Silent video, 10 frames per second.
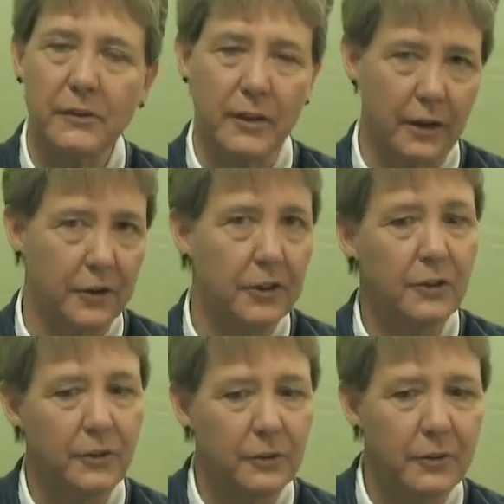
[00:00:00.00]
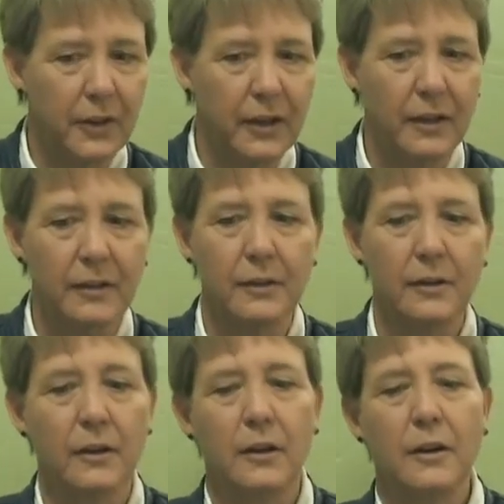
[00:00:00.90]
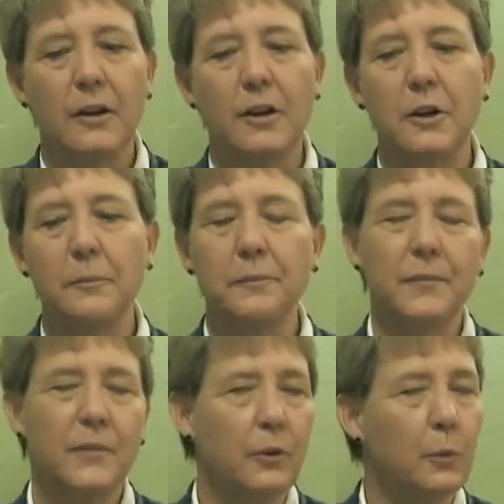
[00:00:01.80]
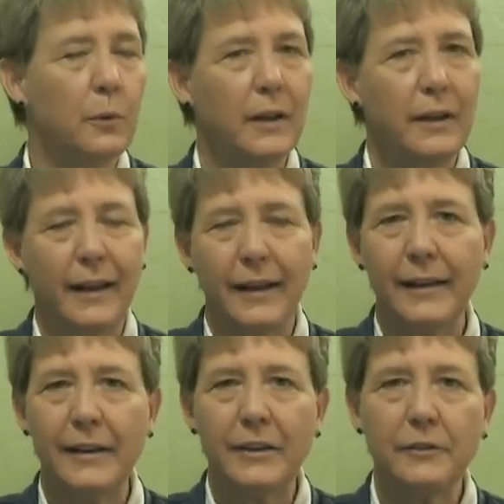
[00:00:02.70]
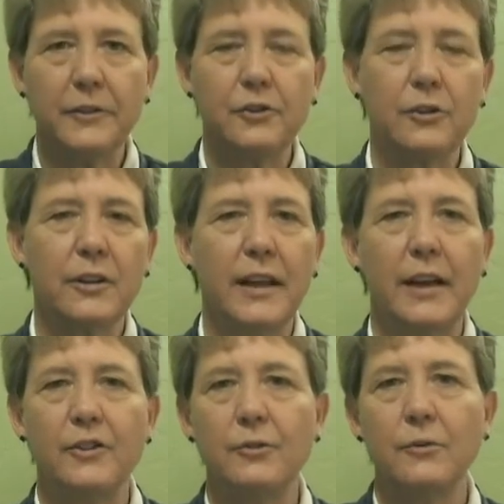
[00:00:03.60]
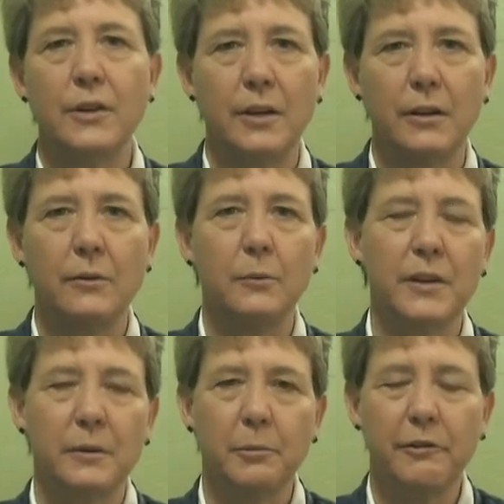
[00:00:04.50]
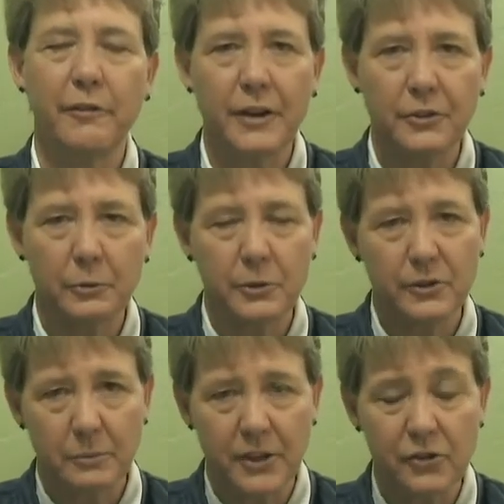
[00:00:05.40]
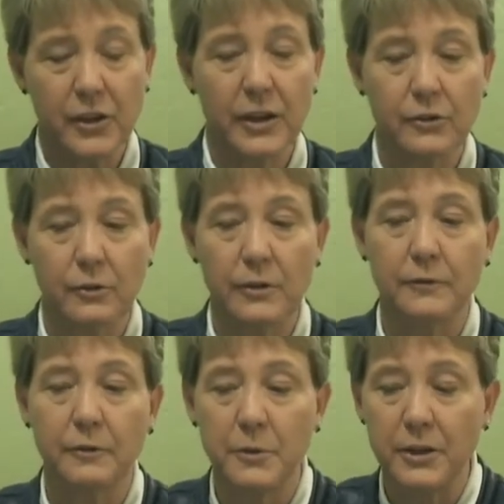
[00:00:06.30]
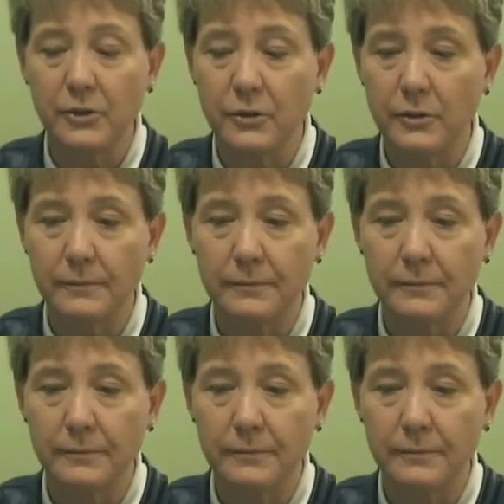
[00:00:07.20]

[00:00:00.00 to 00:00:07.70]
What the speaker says: How do you do that? So individually, as you need, we can provide you with some educational information.